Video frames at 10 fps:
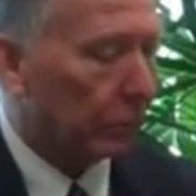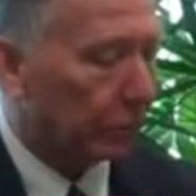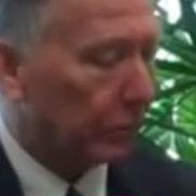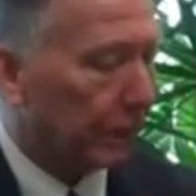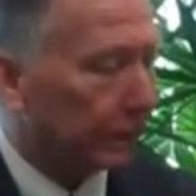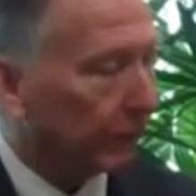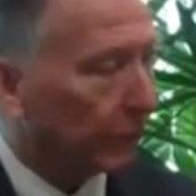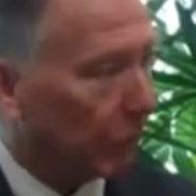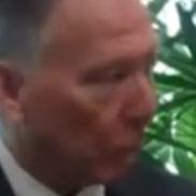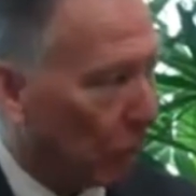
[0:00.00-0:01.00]
which means
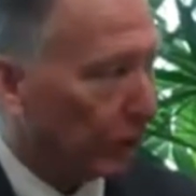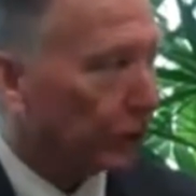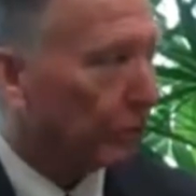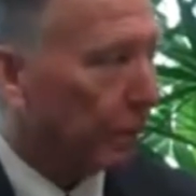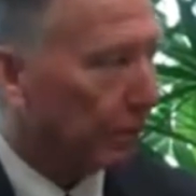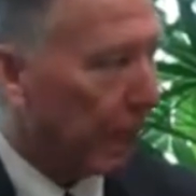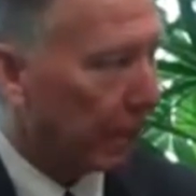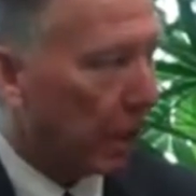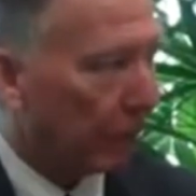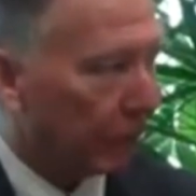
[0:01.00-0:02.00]
if the mortgage to be
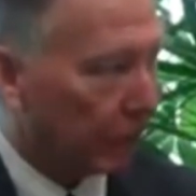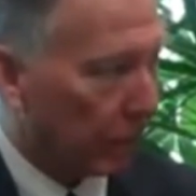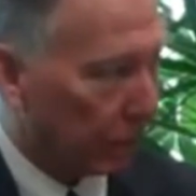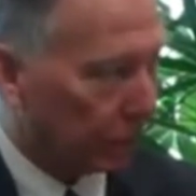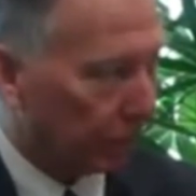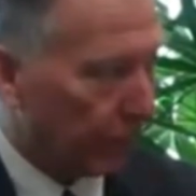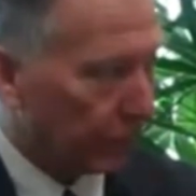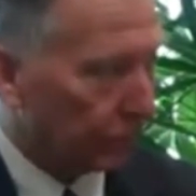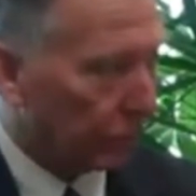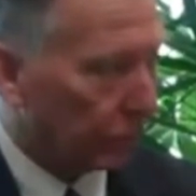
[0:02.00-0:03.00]
paid off at close of
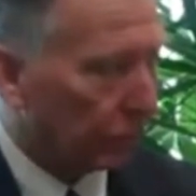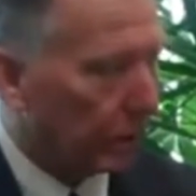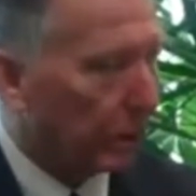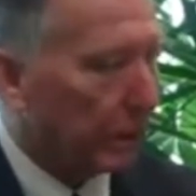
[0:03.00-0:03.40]
escrow